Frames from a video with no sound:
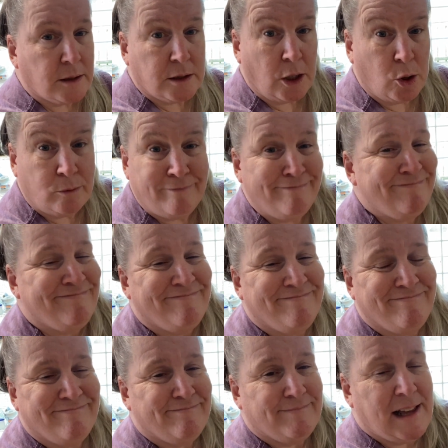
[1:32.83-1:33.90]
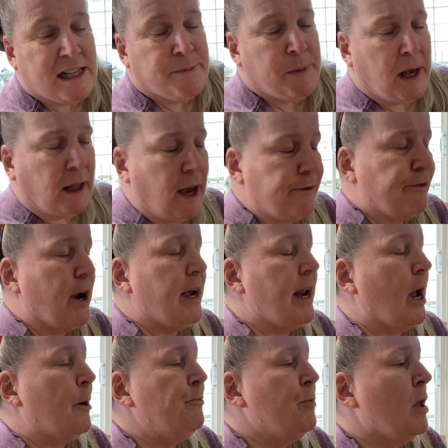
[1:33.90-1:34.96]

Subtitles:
So that's my life right now.